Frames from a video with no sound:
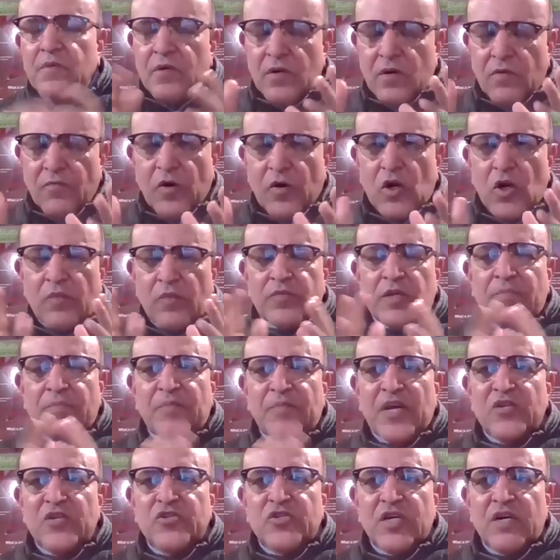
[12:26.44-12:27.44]
one of the
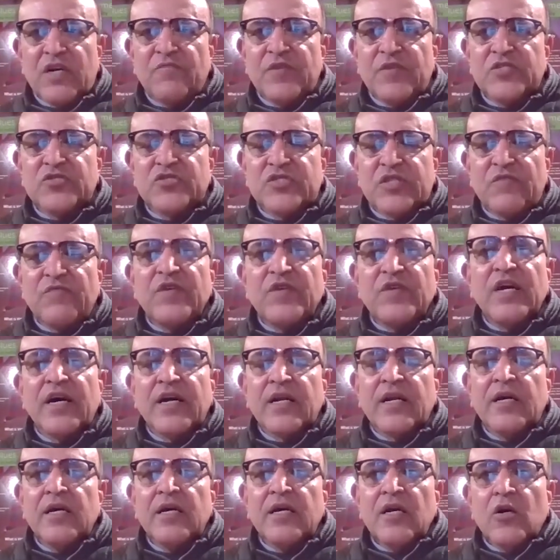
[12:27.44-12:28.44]
patients with
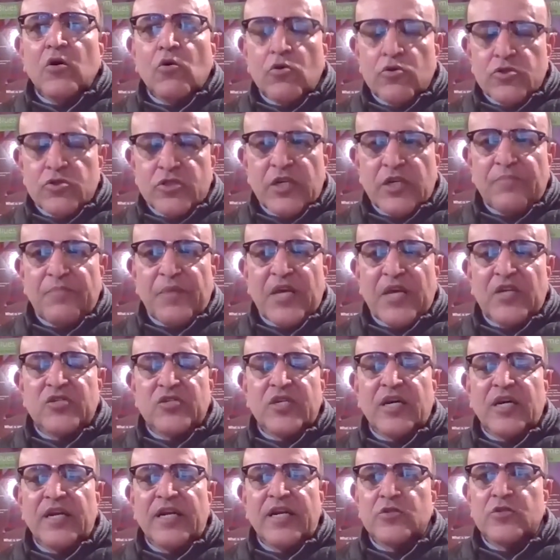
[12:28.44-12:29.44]
severe
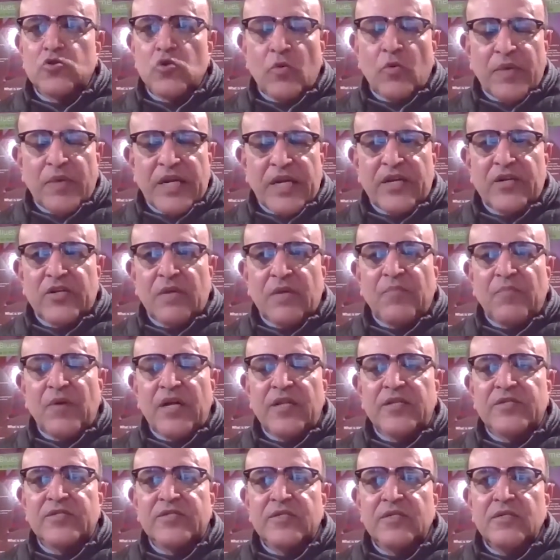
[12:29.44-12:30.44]
constipation and so many
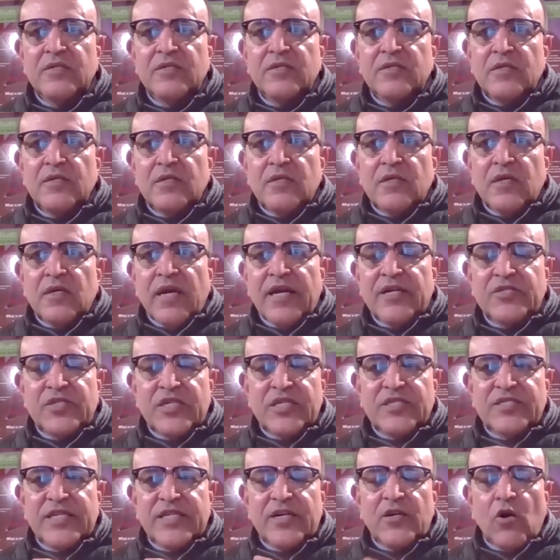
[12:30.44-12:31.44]
troubles, and
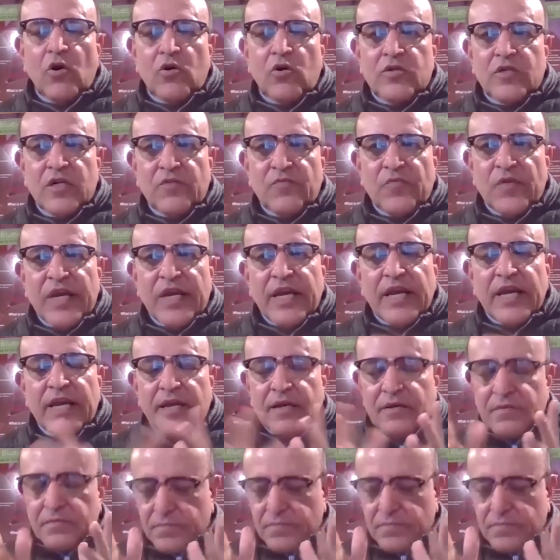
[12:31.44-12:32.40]
she said, Dr. V,